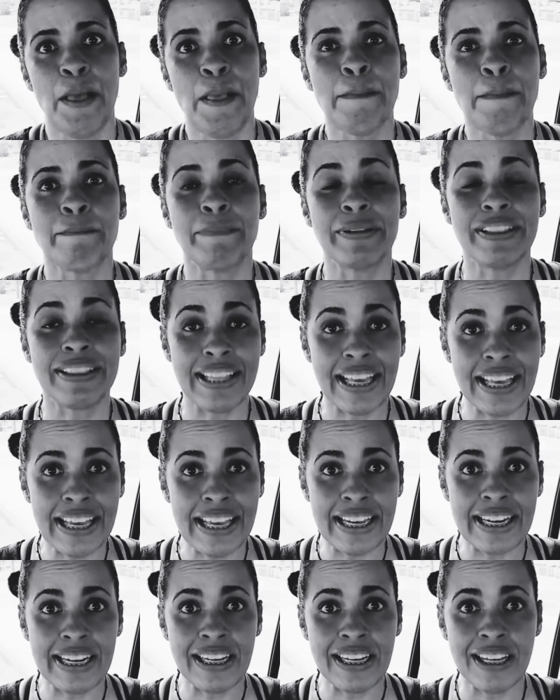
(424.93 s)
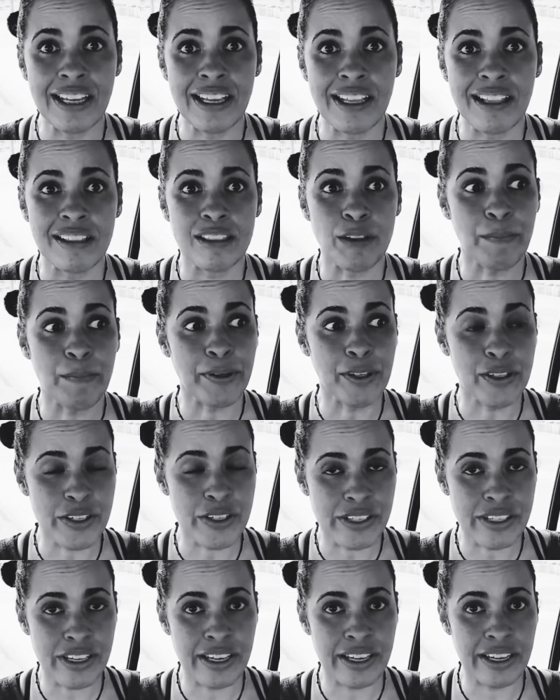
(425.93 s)
But then the
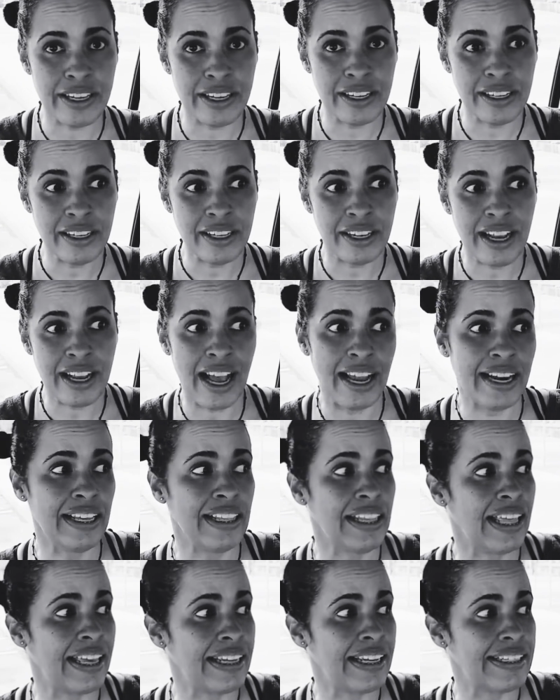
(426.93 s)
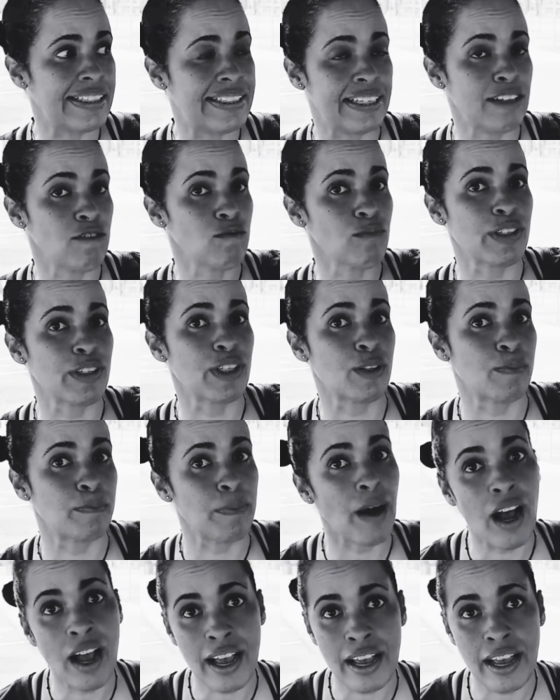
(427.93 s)
person kind of like didn't
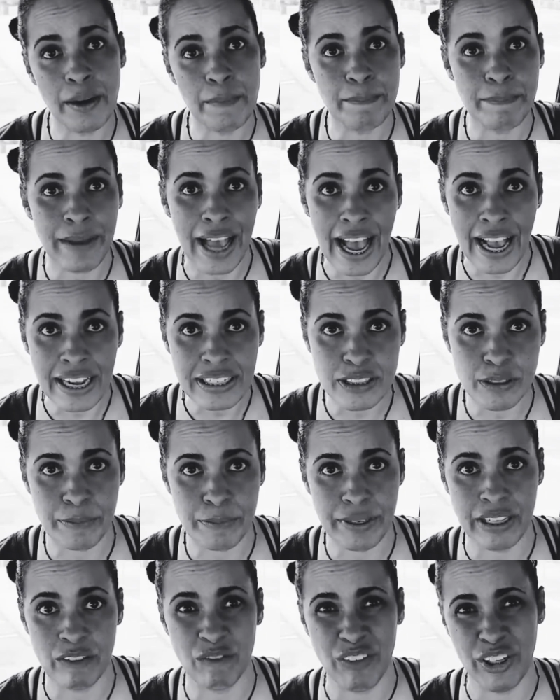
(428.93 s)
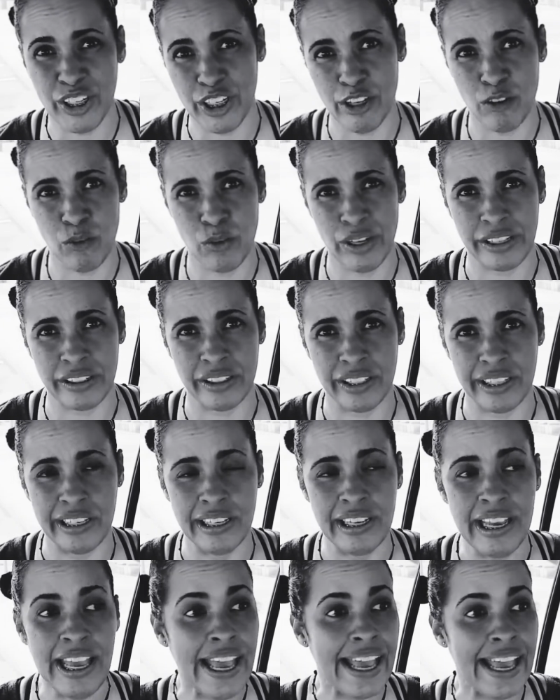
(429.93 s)
respond back to me very quickly.
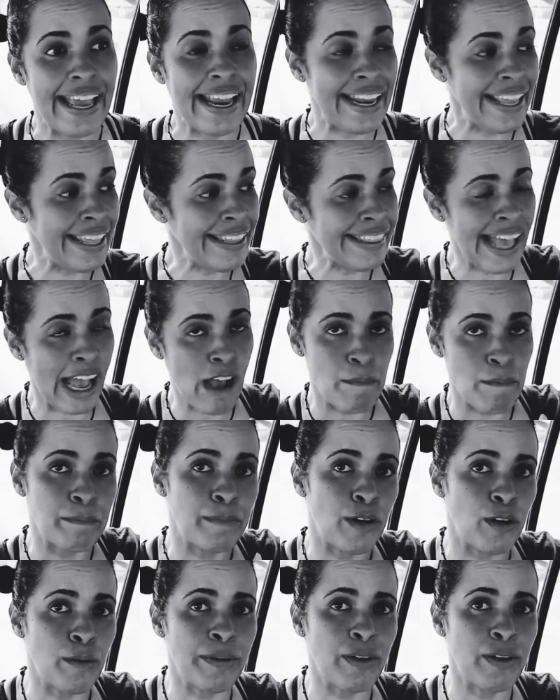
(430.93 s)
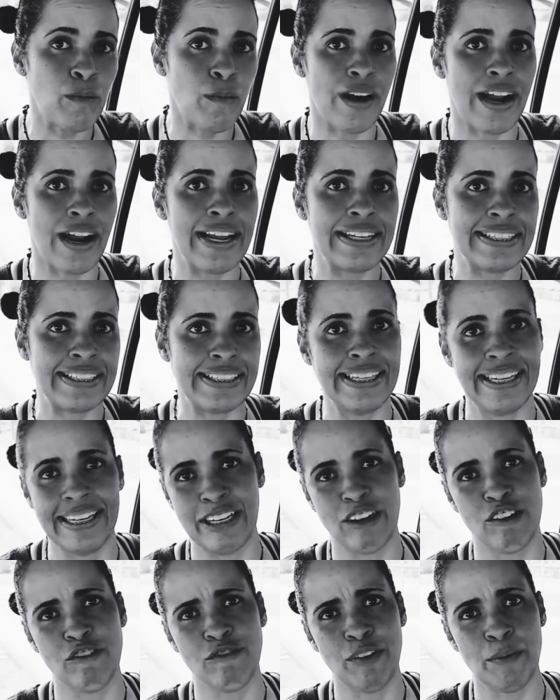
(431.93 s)
And in that moment where I didn't
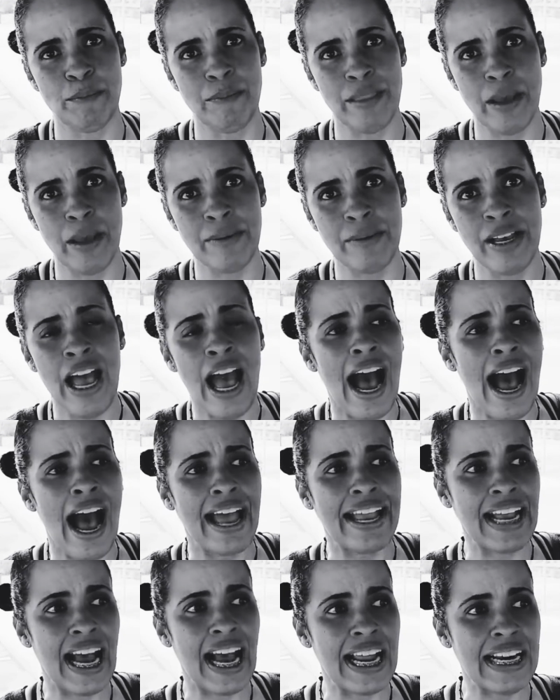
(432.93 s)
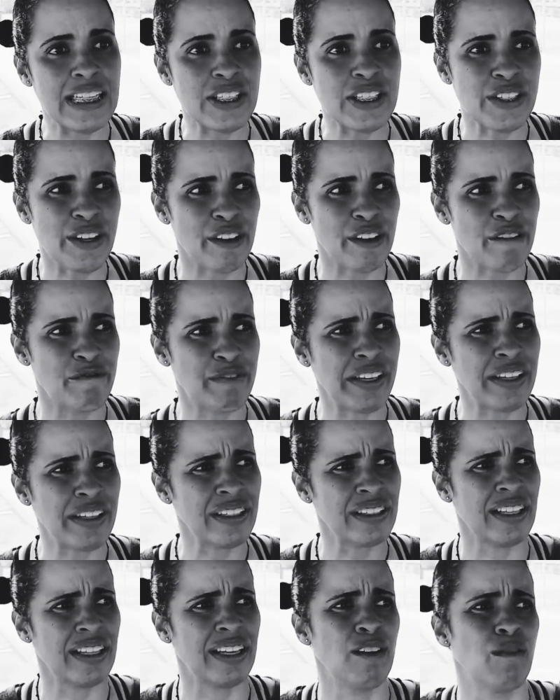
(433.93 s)
hear from them, I kind of started feeling
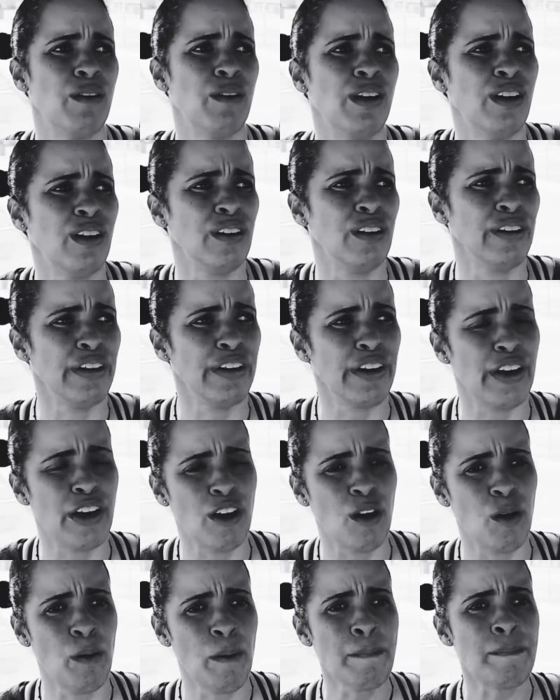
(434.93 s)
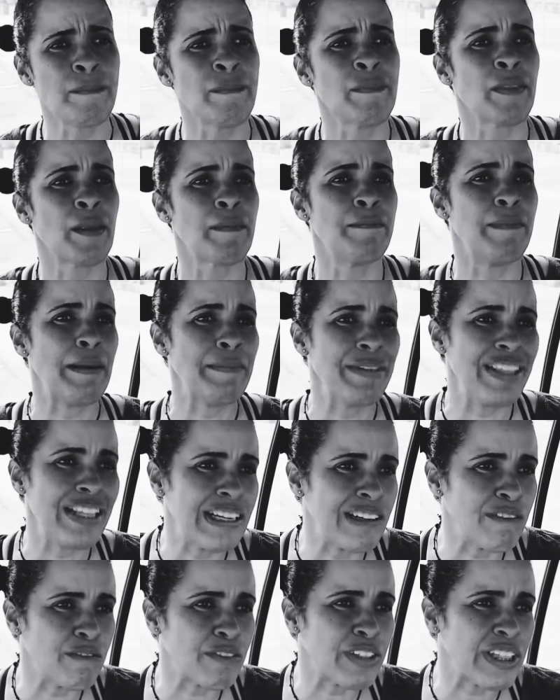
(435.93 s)
like, well, you know, maybe they didn't
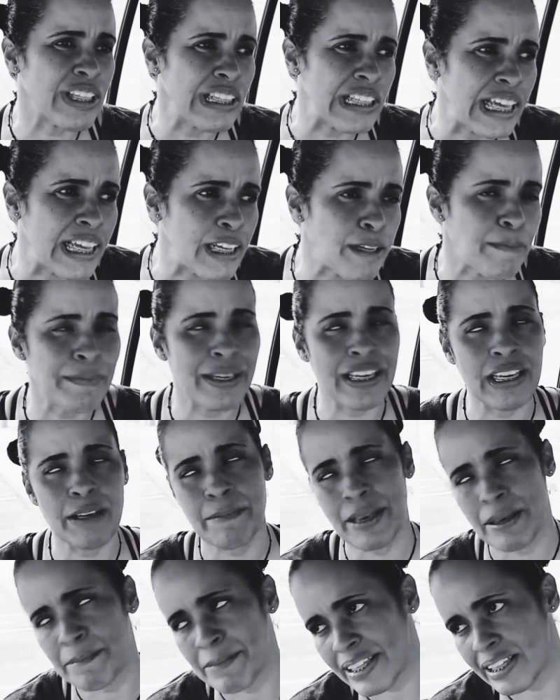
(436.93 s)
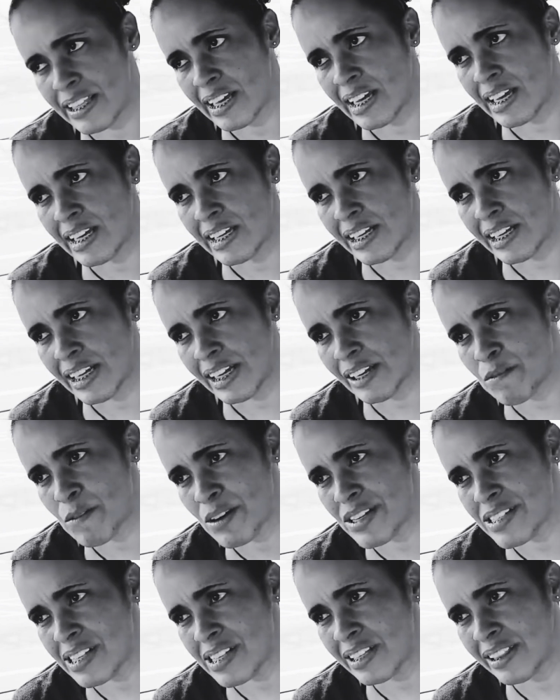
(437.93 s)
really like me. Maybe that it
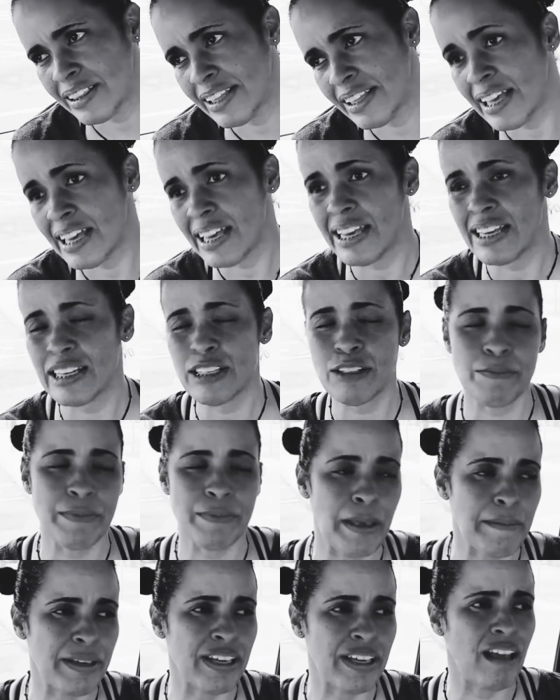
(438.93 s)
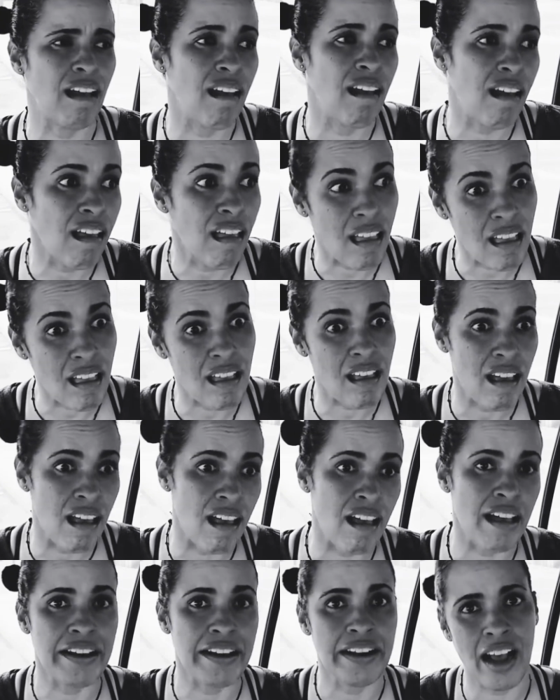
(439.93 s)
wasn't this, maybe
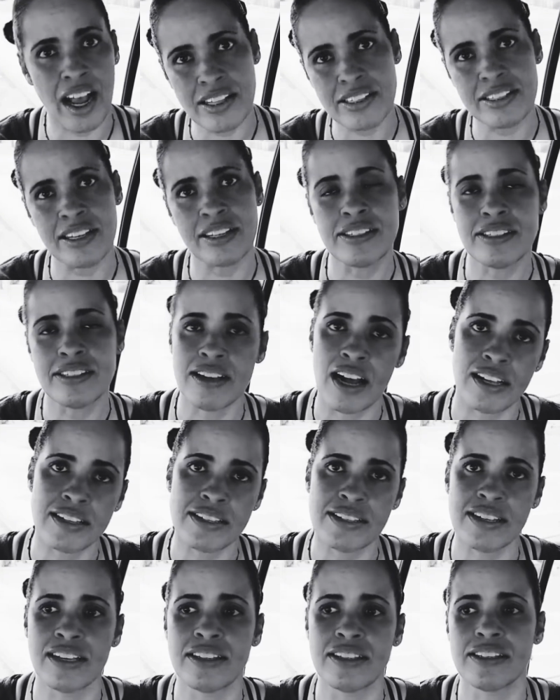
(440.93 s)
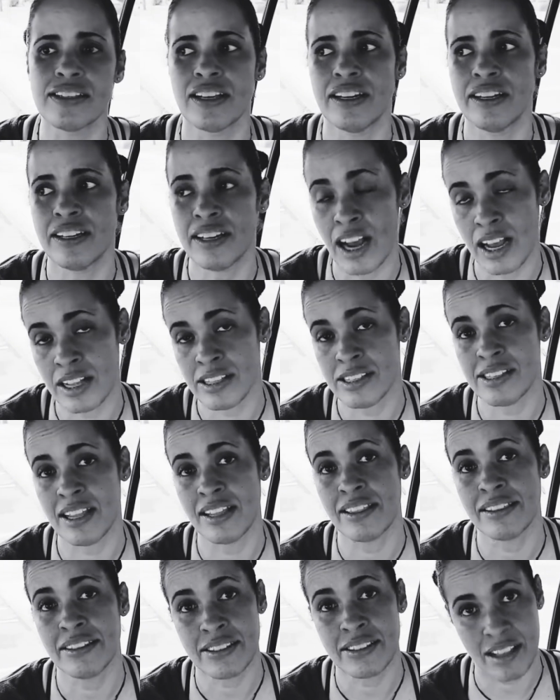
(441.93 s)
nonsense
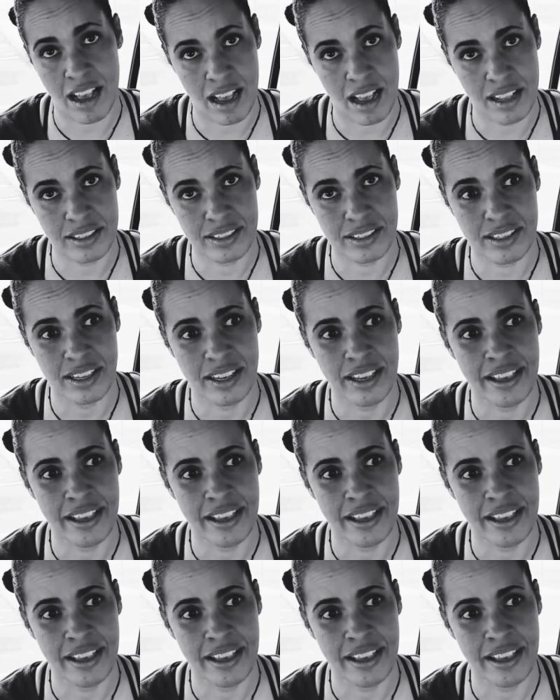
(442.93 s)
thoughts.